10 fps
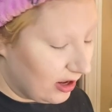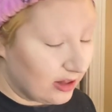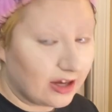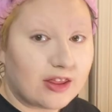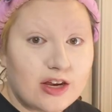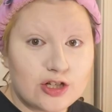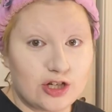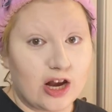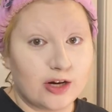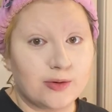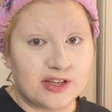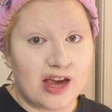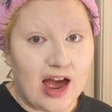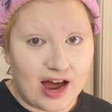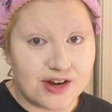like they genuinely
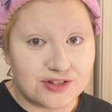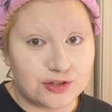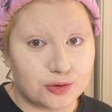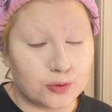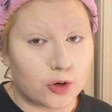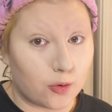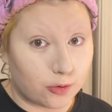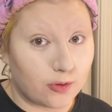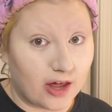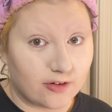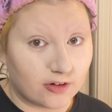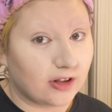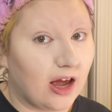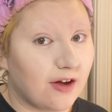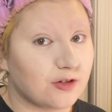had to go through that in real life.